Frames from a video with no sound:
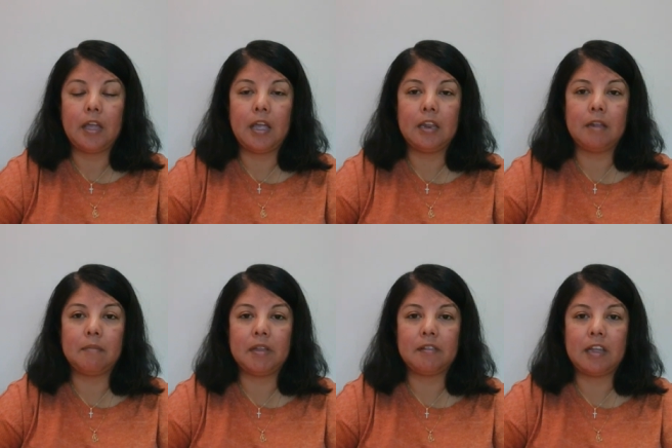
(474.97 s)
And in
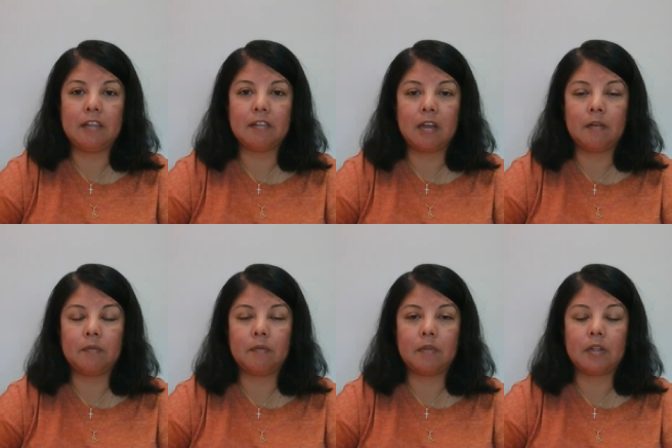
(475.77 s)
my slice
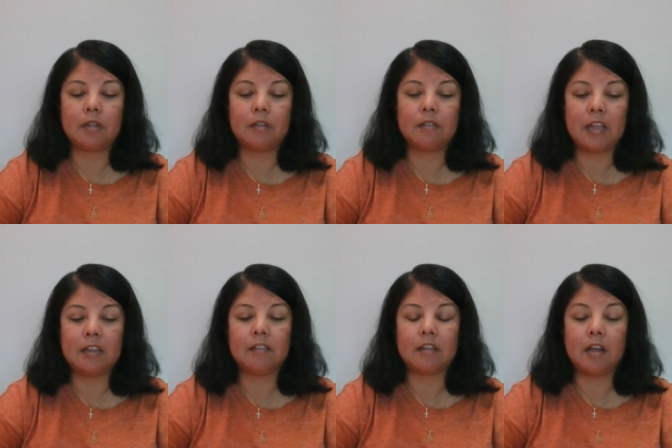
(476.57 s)

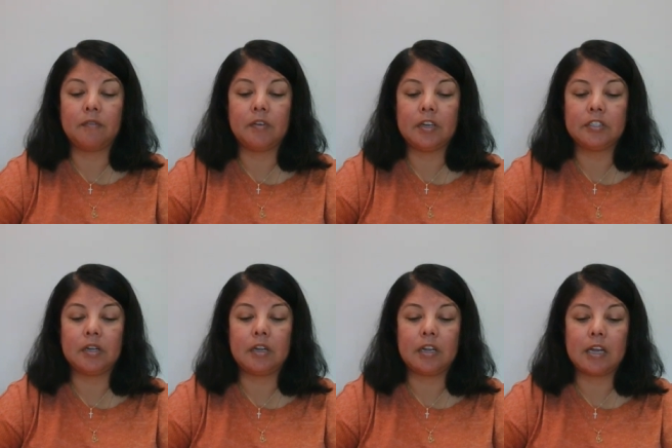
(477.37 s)
coverage,
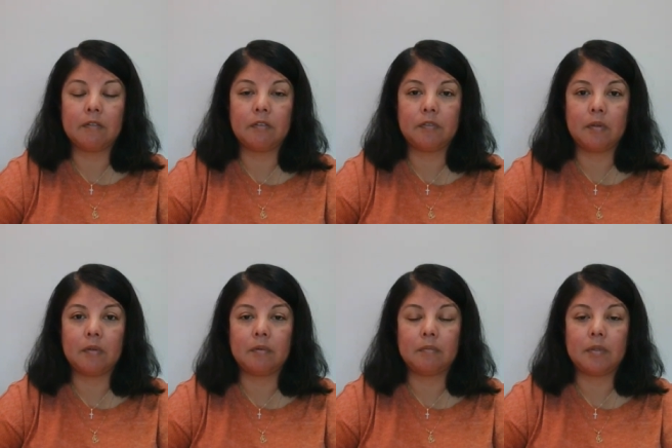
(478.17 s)
I'm going to cover
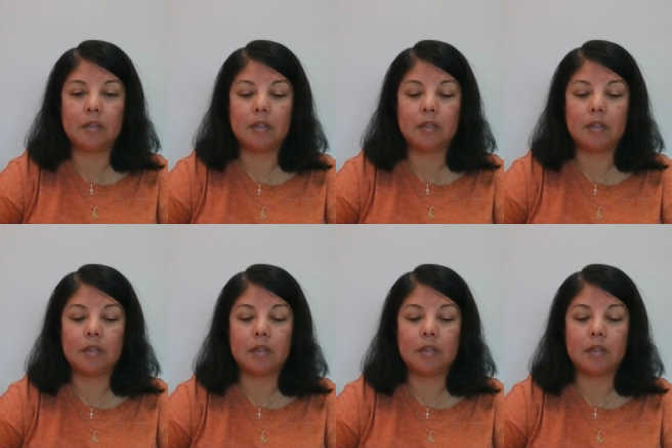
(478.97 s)
from